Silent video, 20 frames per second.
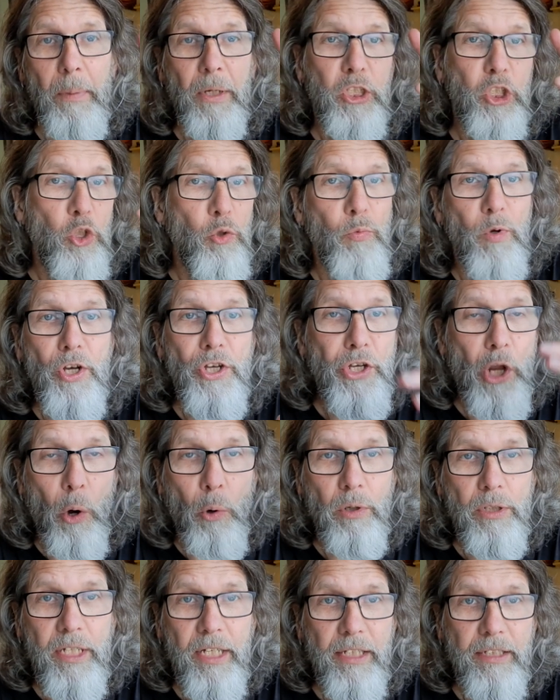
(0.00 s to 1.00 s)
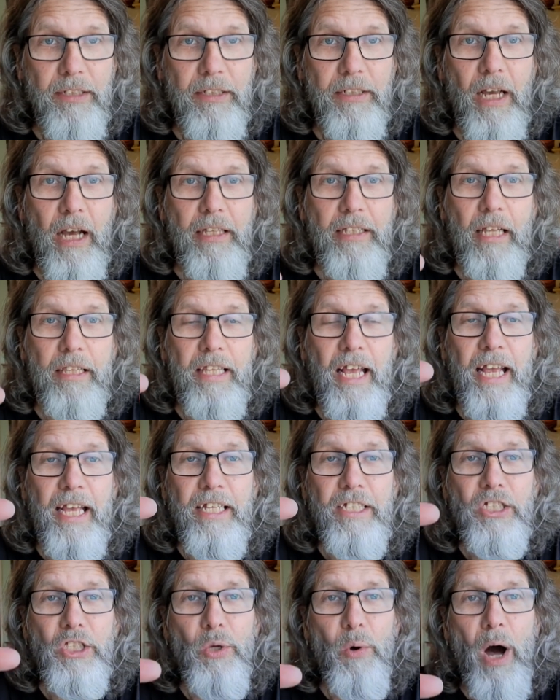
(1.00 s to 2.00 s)
but you will notice that there
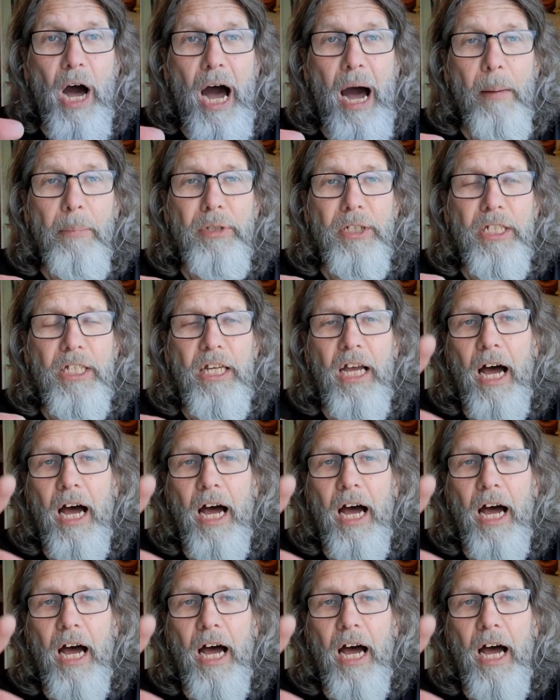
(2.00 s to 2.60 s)
is no harmony